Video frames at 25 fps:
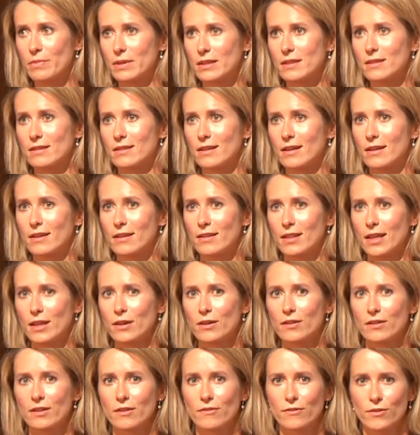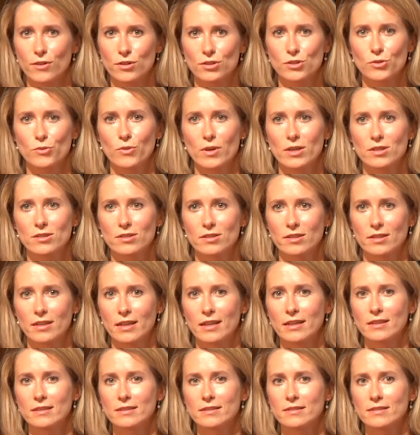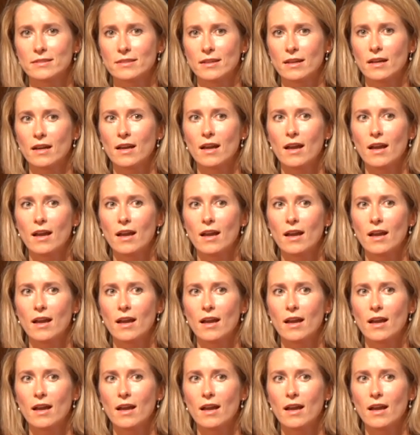but then the first question is,